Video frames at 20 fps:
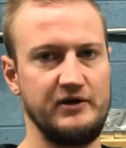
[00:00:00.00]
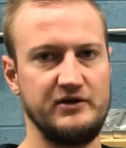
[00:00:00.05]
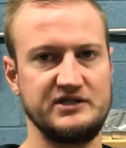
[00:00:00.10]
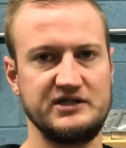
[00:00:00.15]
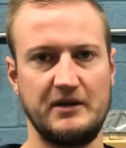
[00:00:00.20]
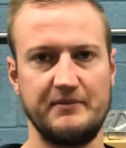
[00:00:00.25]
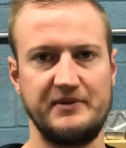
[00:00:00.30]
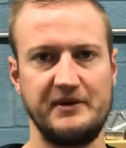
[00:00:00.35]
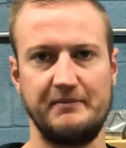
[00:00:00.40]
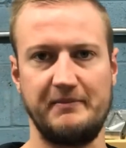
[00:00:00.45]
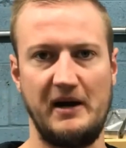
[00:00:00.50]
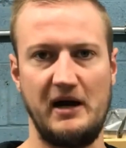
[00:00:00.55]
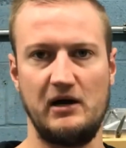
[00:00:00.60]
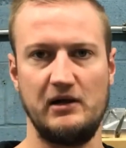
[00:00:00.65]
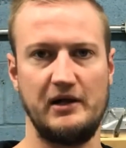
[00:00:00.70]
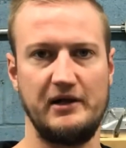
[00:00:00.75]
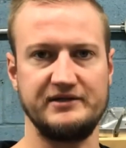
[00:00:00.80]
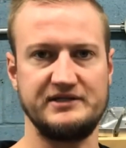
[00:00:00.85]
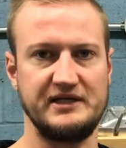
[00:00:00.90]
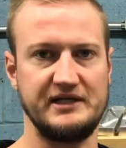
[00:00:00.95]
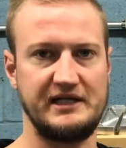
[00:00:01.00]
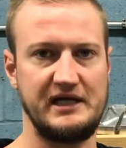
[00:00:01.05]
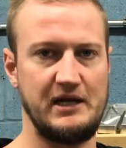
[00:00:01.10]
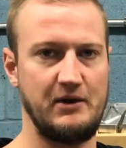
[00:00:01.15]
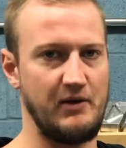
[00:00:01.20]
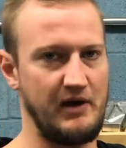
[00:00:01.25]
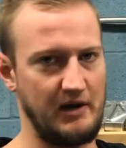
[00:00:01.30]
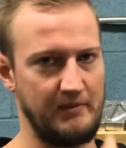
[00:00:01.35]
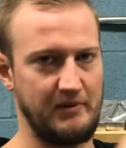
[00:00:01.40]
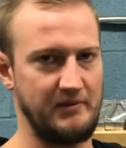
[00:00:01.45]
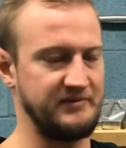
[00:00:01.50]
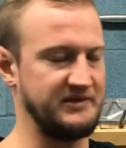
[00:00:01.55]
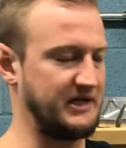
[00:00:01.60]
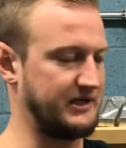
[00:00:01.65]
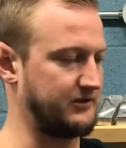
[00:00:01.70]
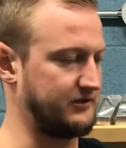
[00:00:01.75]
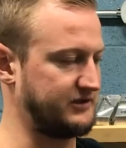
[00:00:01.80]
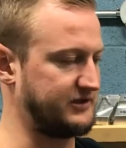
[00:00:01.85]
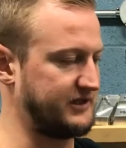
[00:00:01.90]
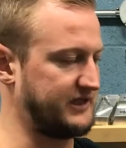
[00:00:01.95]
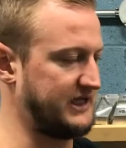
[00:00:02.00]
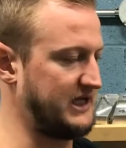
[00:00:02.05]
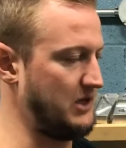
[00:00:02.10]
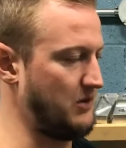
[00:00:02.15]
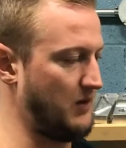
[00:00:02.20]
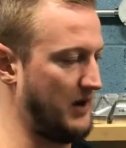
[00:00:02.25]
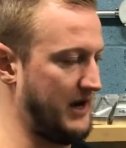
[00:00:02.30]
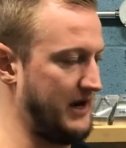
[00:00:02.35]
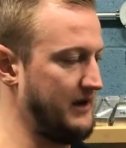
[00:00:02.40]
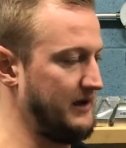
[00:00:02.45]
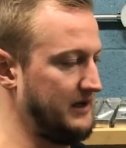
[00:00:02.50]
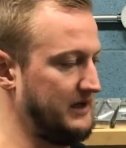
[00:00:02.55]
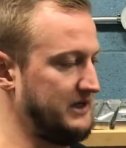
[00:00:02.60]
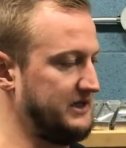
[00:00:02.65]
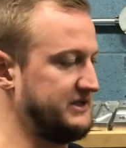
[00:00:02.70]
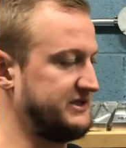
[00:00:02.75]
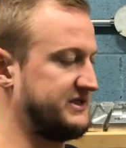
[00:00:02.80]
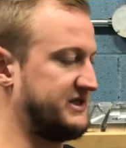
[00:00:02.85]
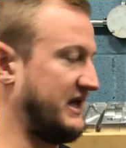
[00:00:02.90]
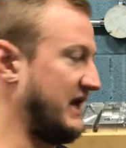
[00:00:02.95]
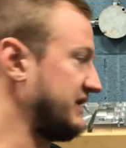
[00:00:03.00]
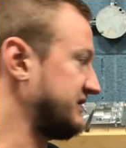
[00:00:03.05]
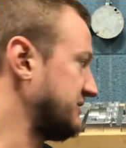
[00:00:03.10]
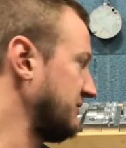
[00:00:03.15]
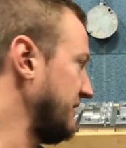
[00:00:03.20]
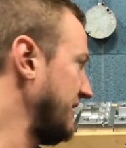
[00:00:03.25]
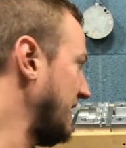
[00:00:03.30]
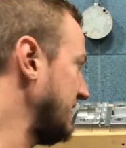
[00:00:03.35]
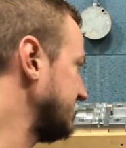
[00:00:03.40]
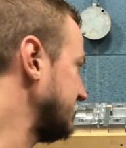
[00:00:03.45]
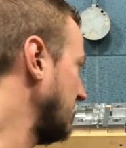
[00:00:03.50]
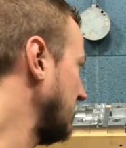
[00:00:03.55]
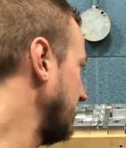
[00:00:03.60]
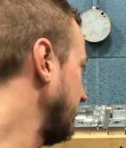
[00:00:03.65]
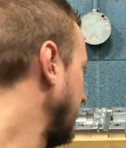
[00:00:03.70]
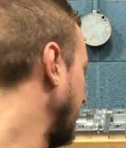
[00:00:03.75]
in or something parallel to the keyway or perpendicular to the keyway. So that's what that's all